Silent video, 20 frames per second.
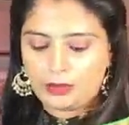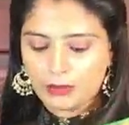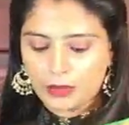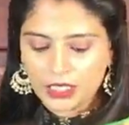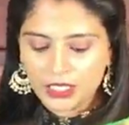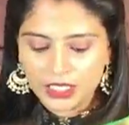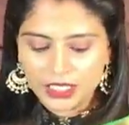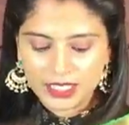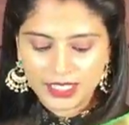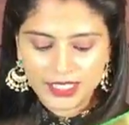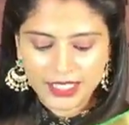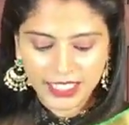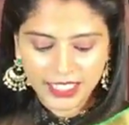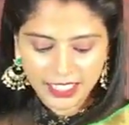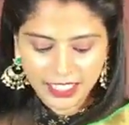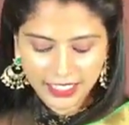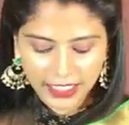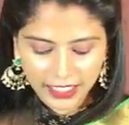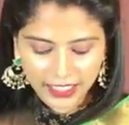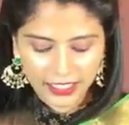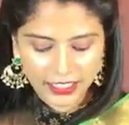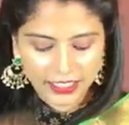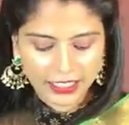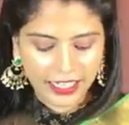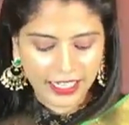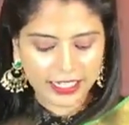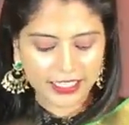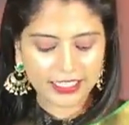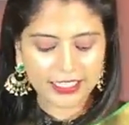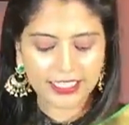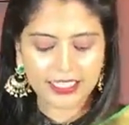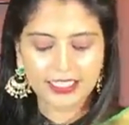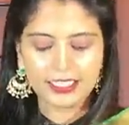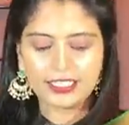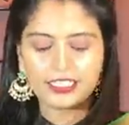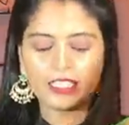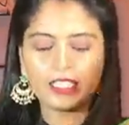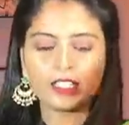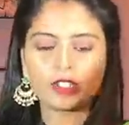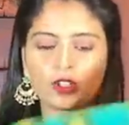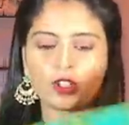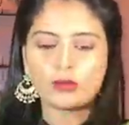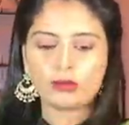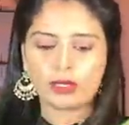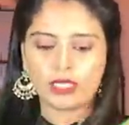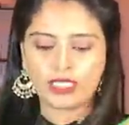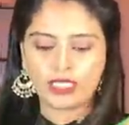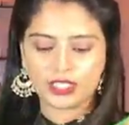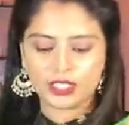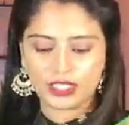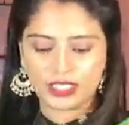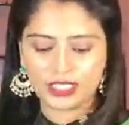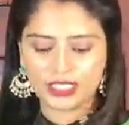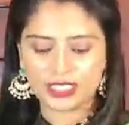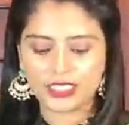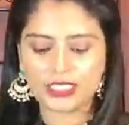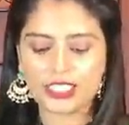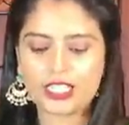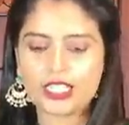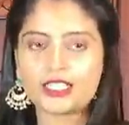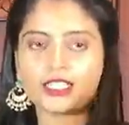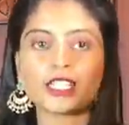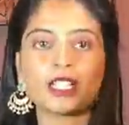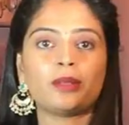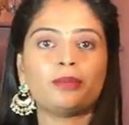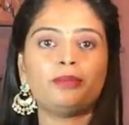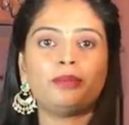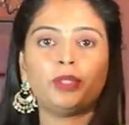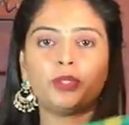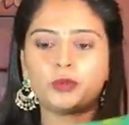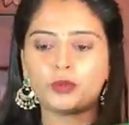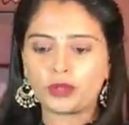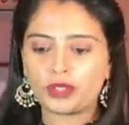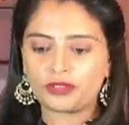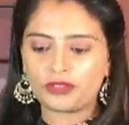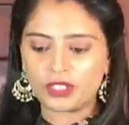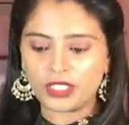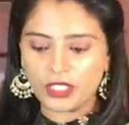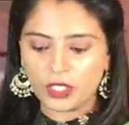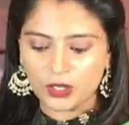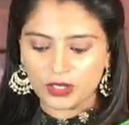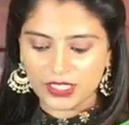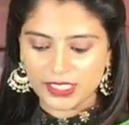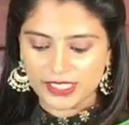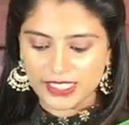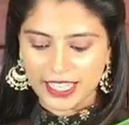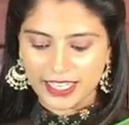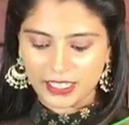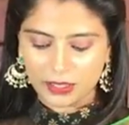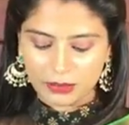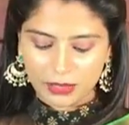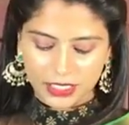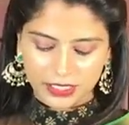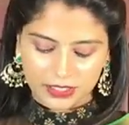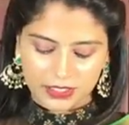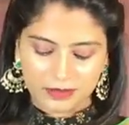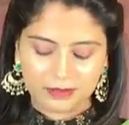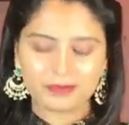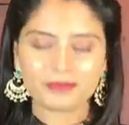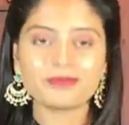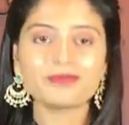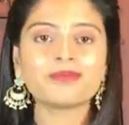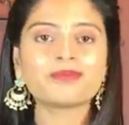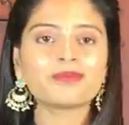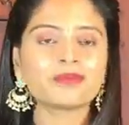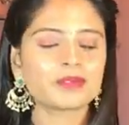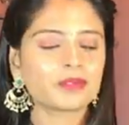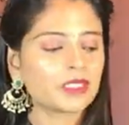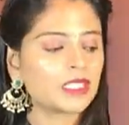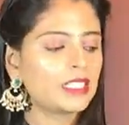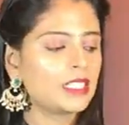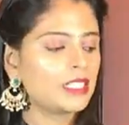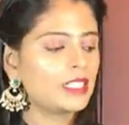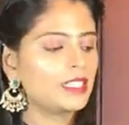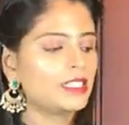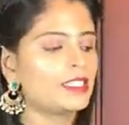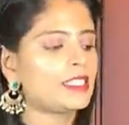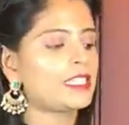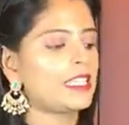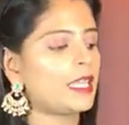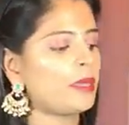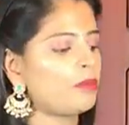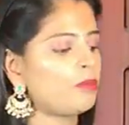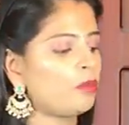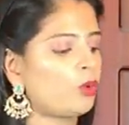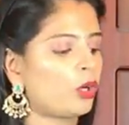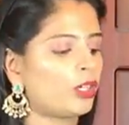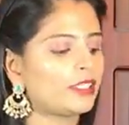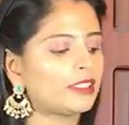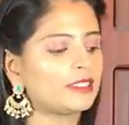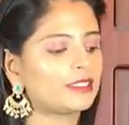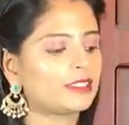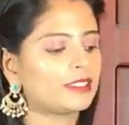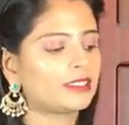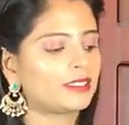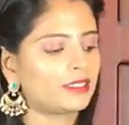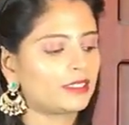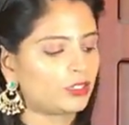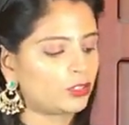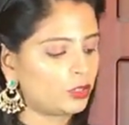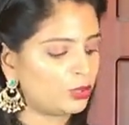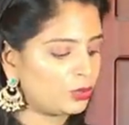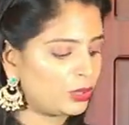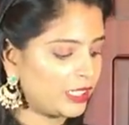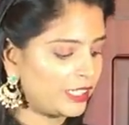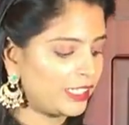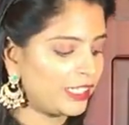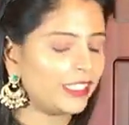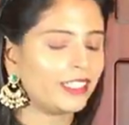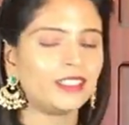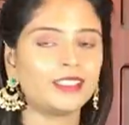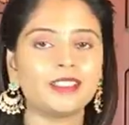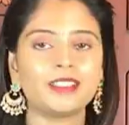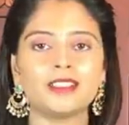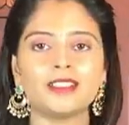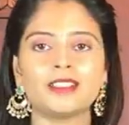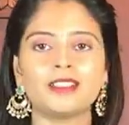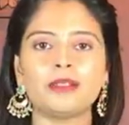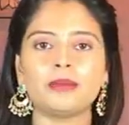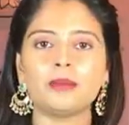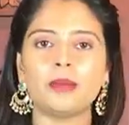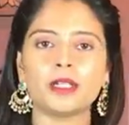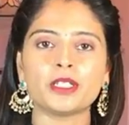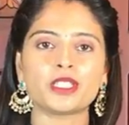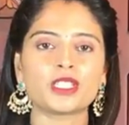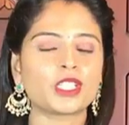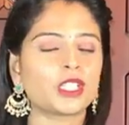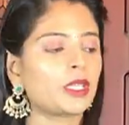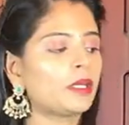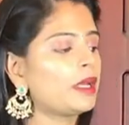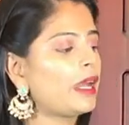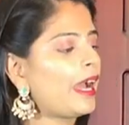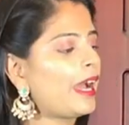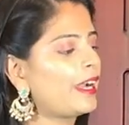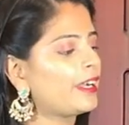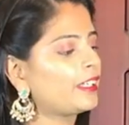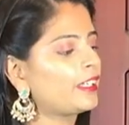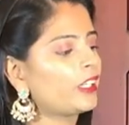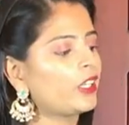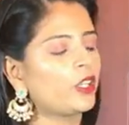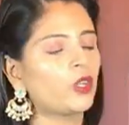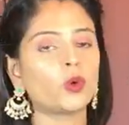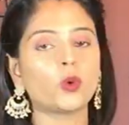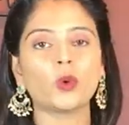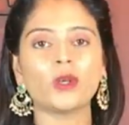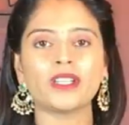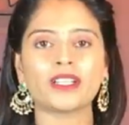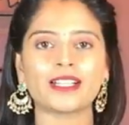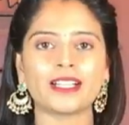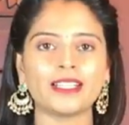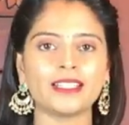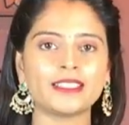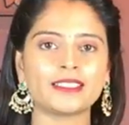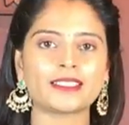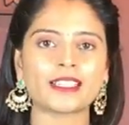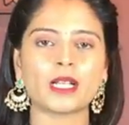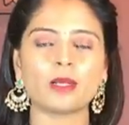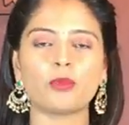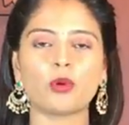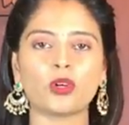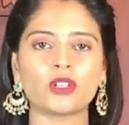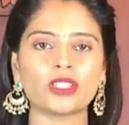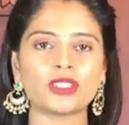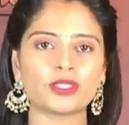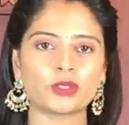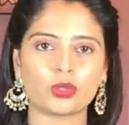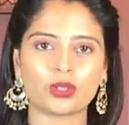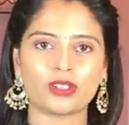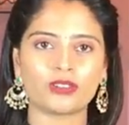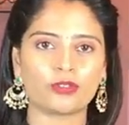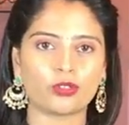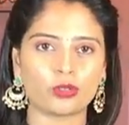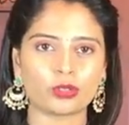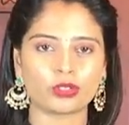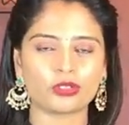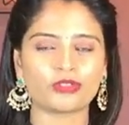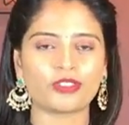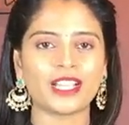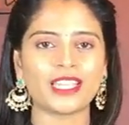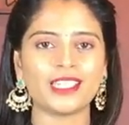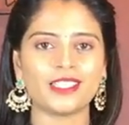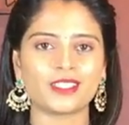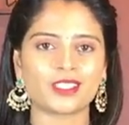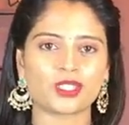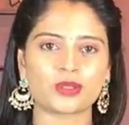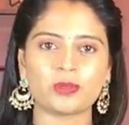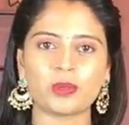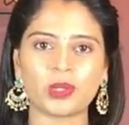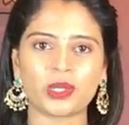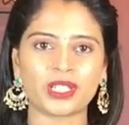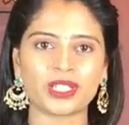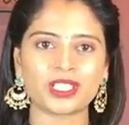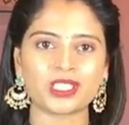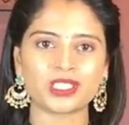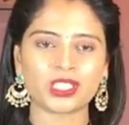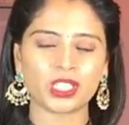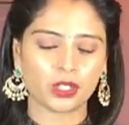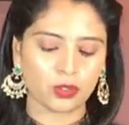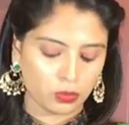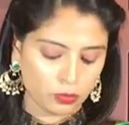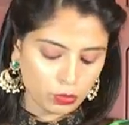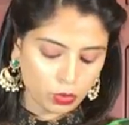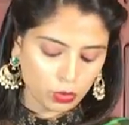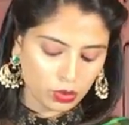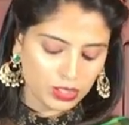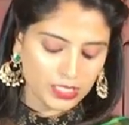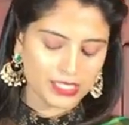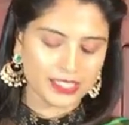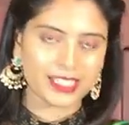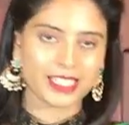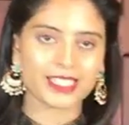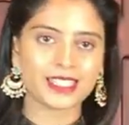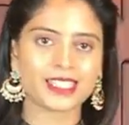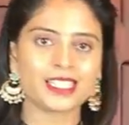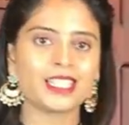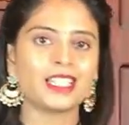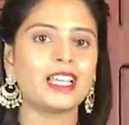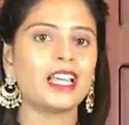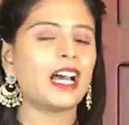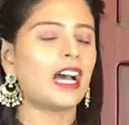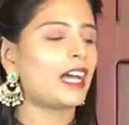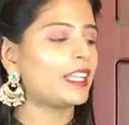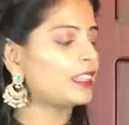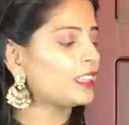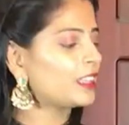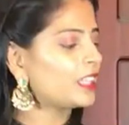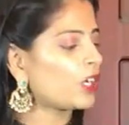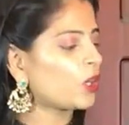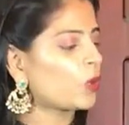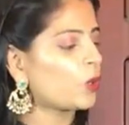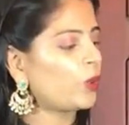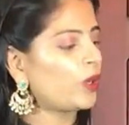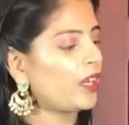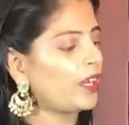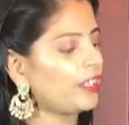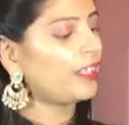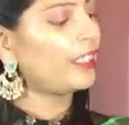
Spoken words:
manchi sea green and green color combination andi chaala chaala beautiful ga undi saree matram same borders chudandi manchi antique gold kaddi style borders oka 4 to 5 inches border icharu both the sides anta kuda